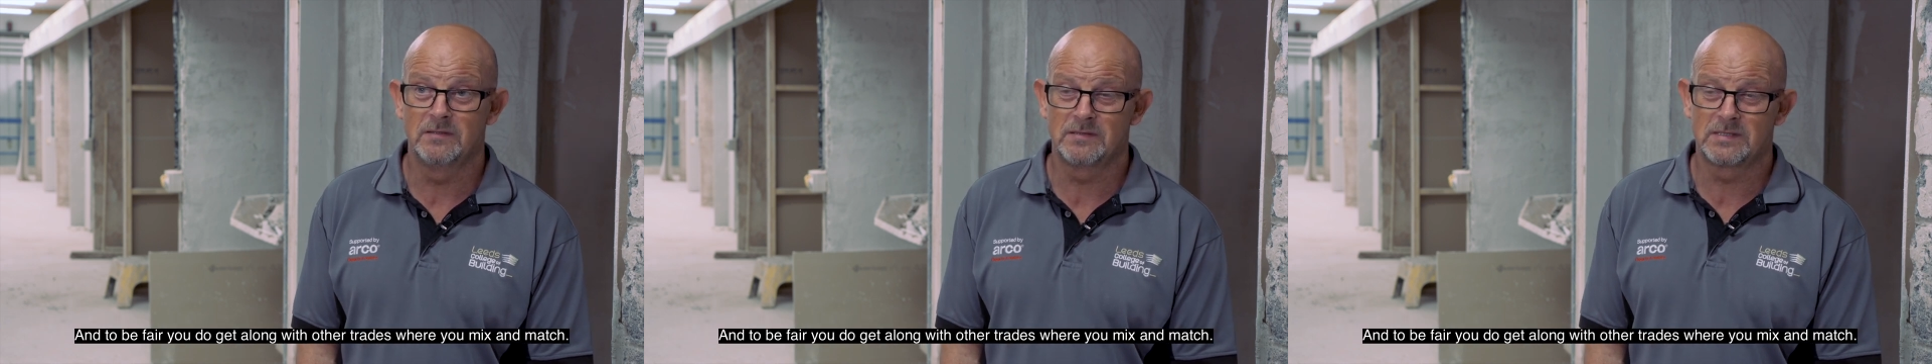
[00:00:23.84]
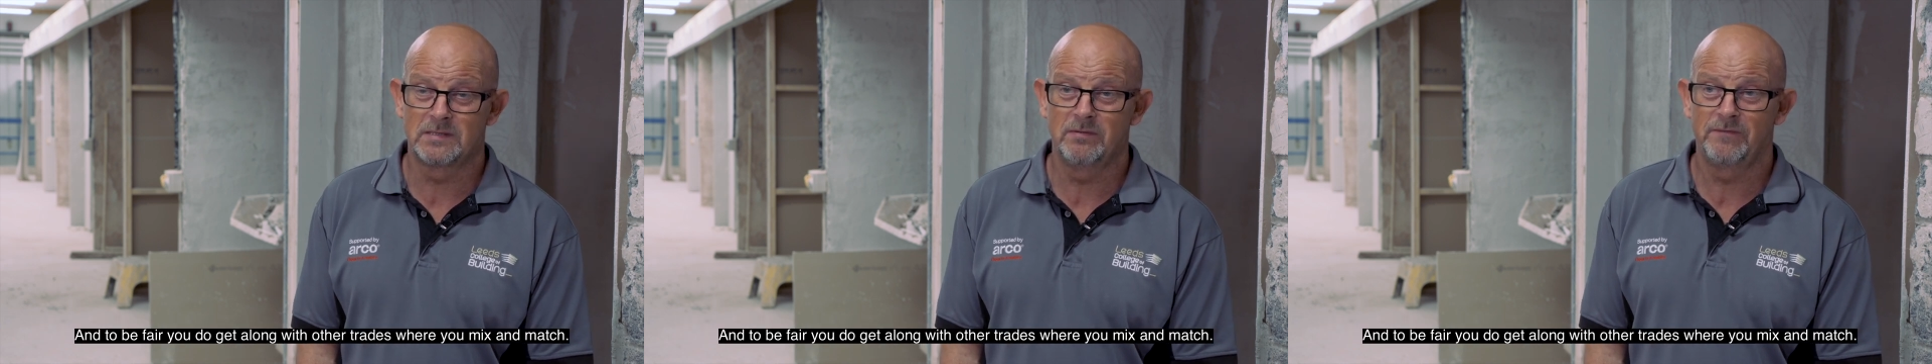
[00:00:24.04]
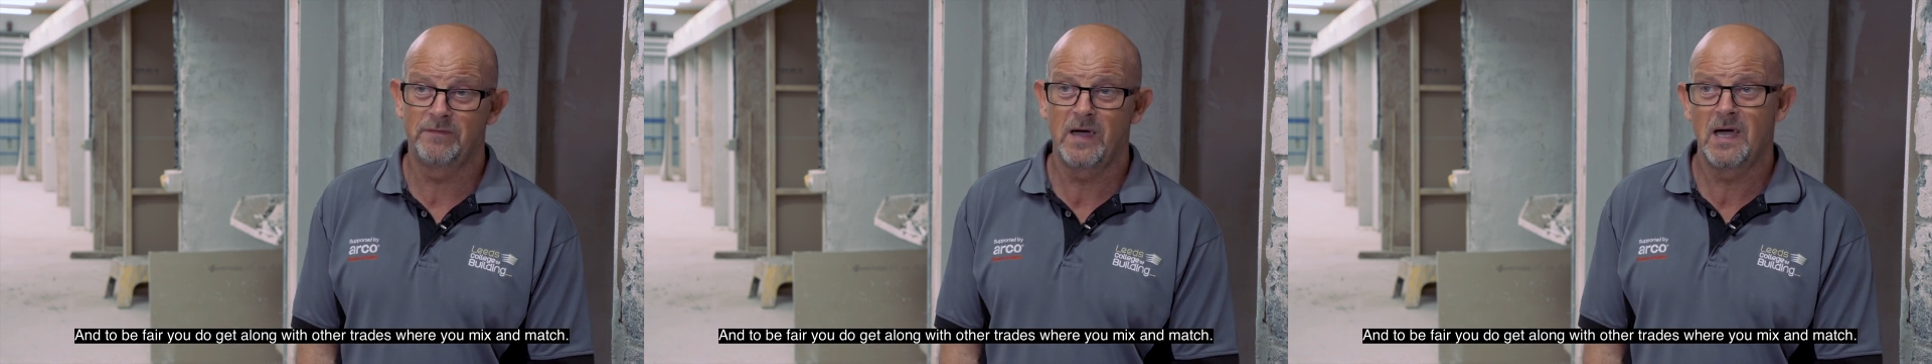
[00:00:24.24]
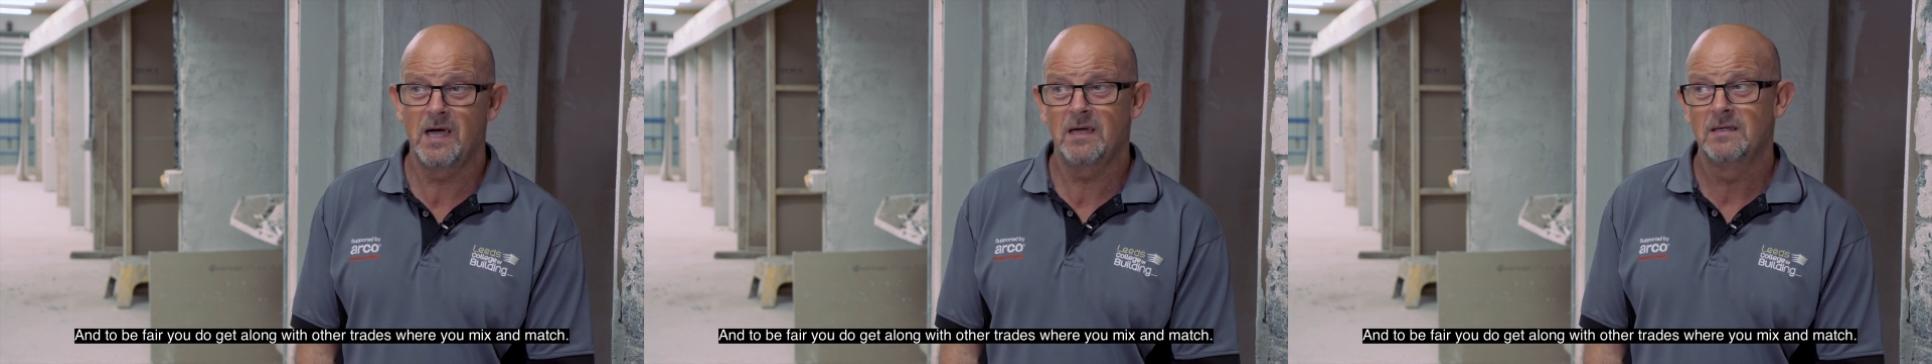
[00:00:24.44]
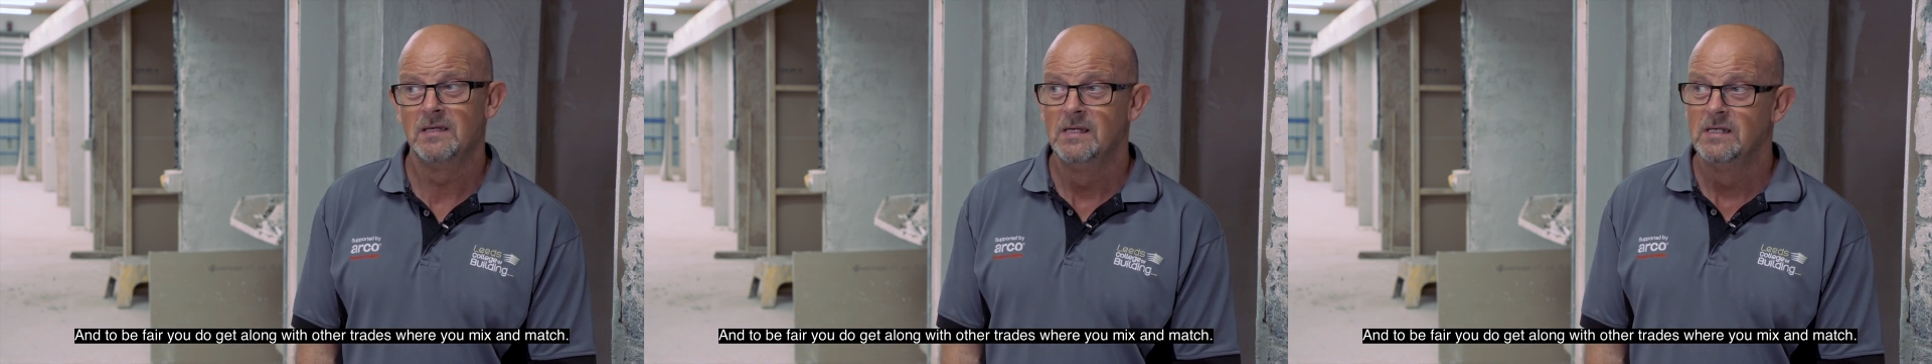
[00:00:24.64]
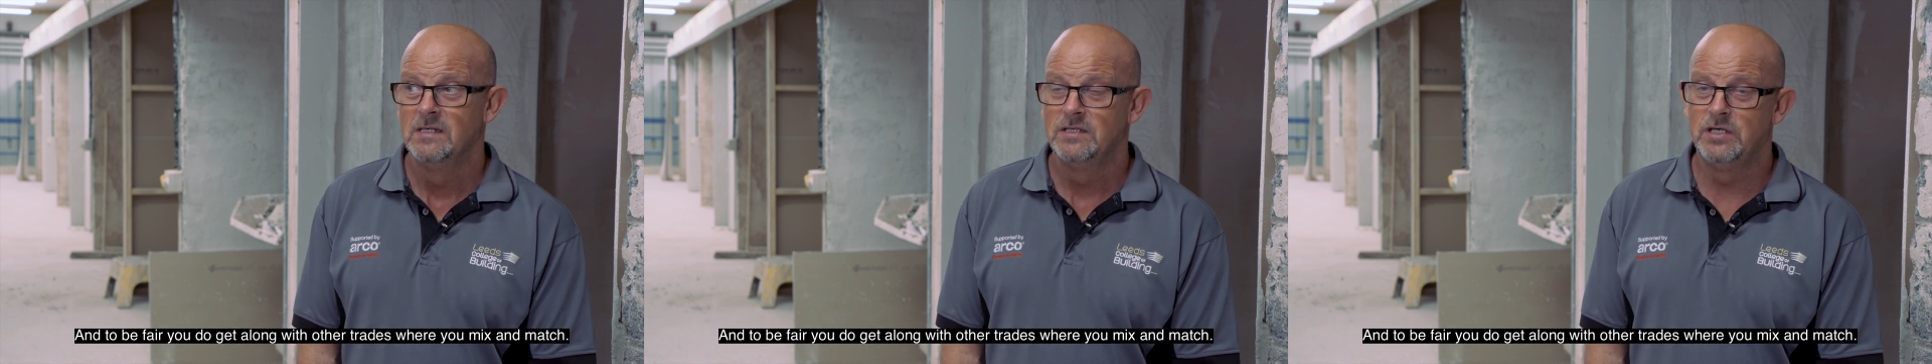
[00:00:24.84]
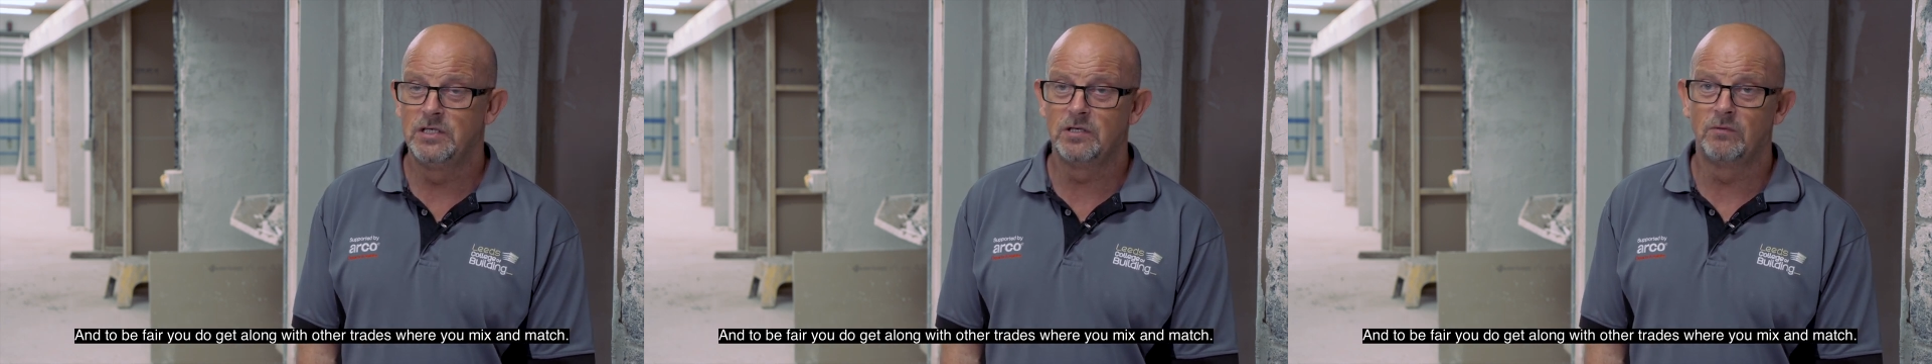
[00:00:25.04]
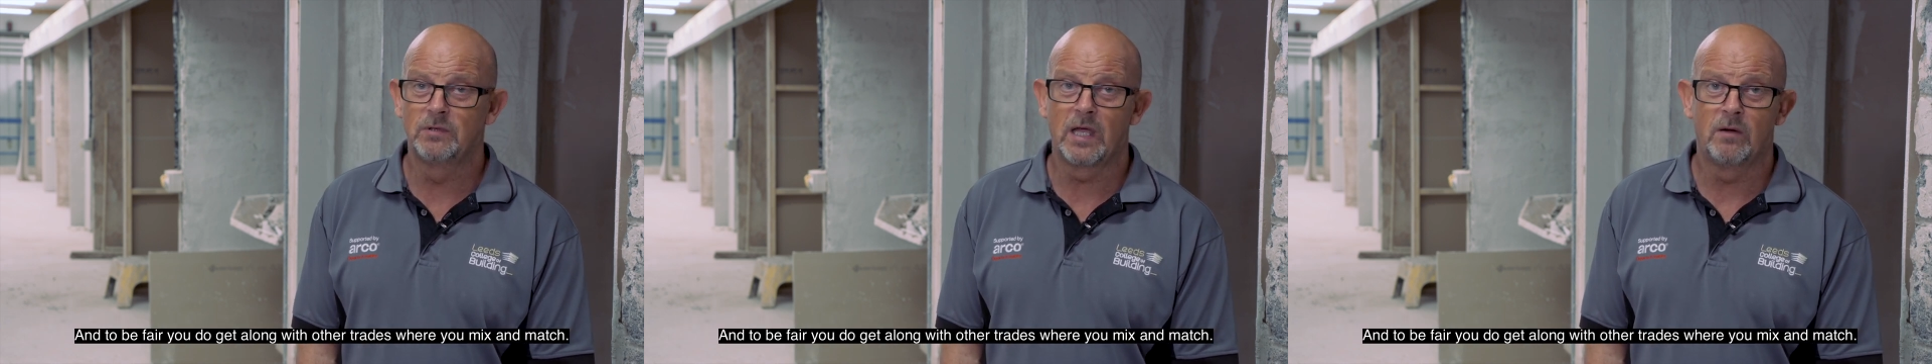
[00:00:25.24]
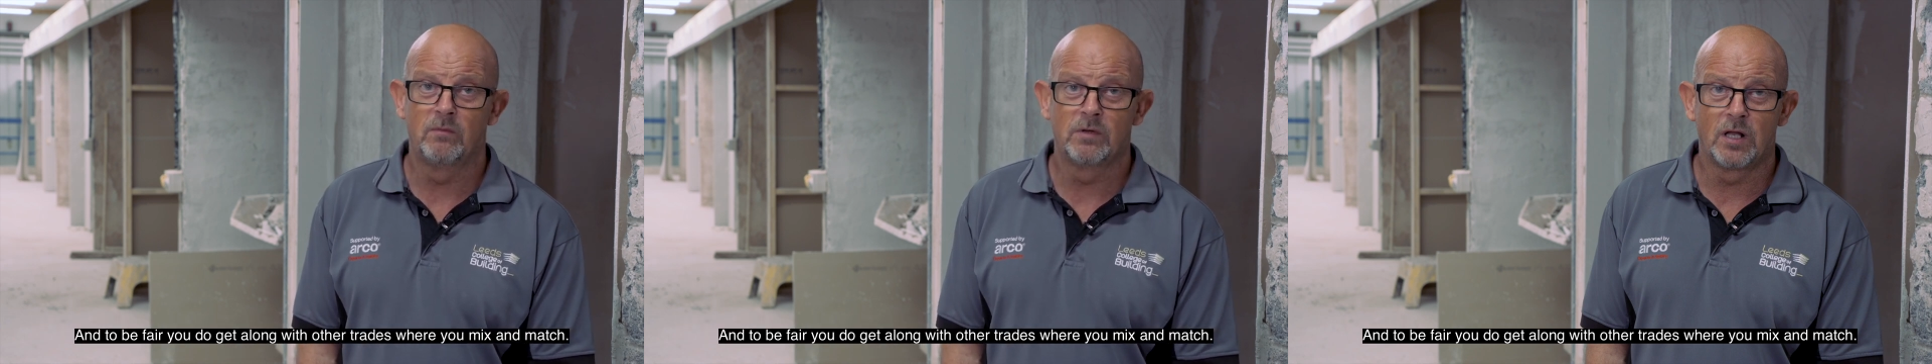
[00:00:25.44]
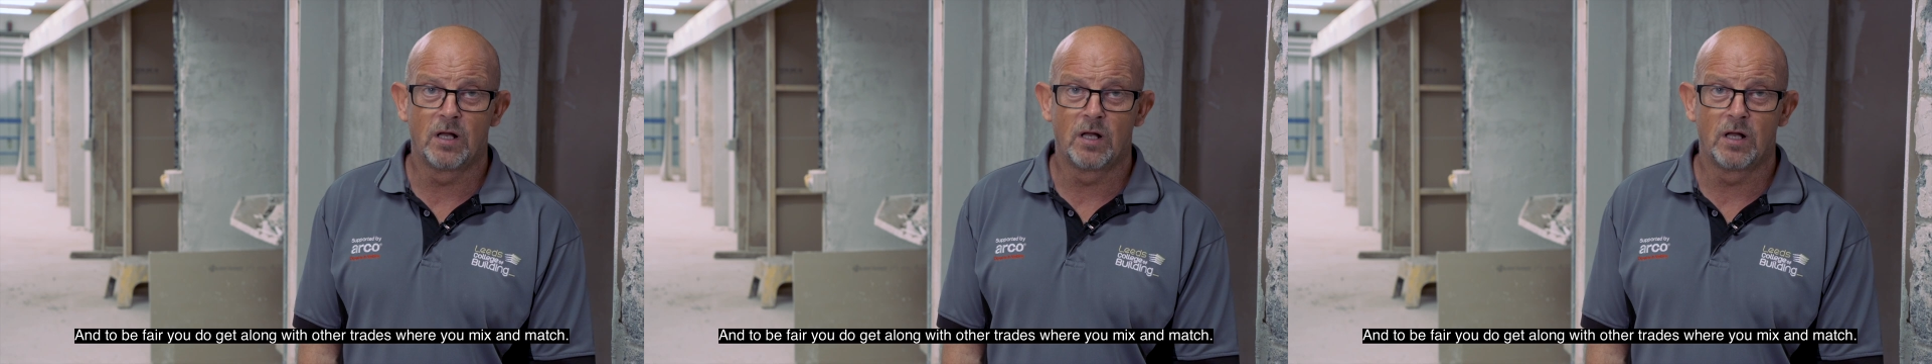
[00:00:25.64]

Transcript: to be fair, you do get on with